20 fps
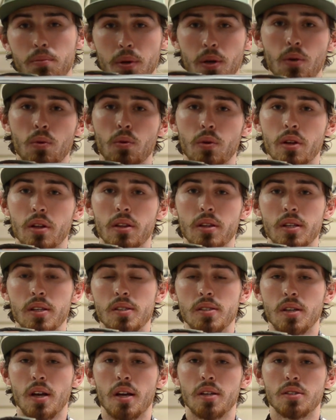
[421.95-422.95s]
pick one of
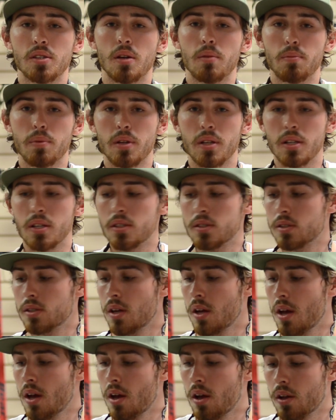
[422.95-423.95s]
these guys up. It is
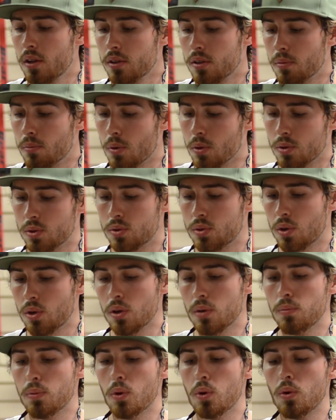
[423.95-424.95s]
the most
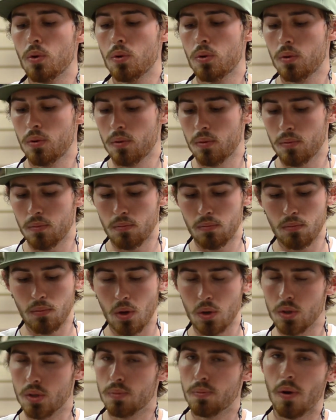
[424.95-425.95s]
durable,
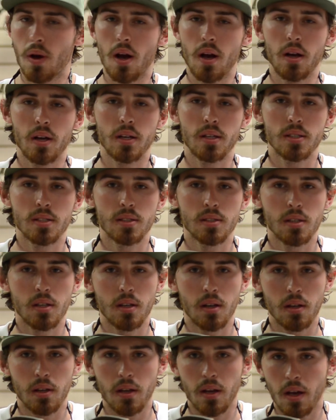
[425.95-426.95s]
most pockets
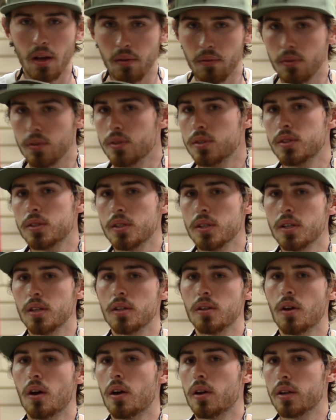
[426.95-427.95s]
ever
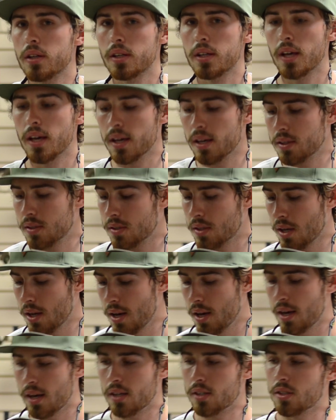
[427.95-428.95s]
seen on a case.
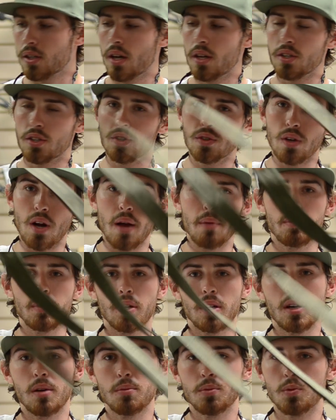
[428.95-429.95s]
It's got a strap
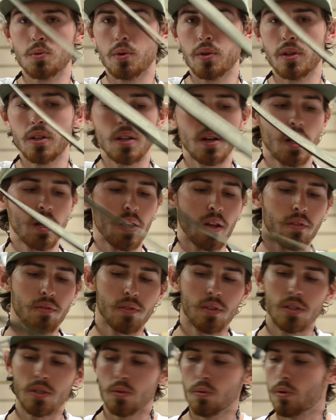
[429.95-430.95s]
that comes with it. I
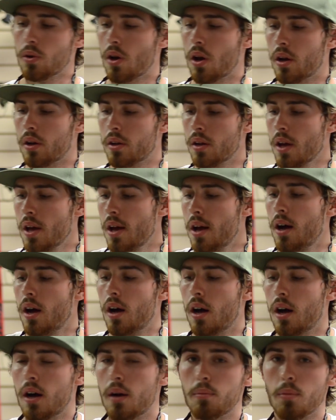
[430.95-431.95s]
left this one on.
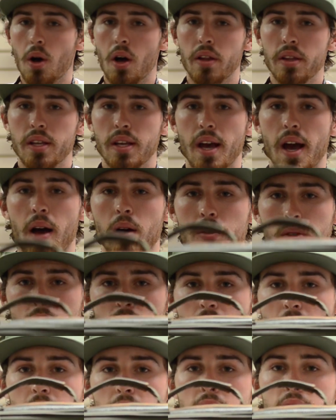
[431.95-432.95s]
On the
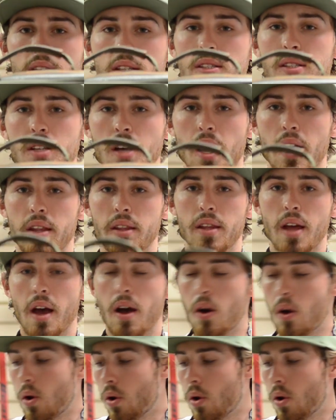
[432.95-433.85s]
outside, it's got that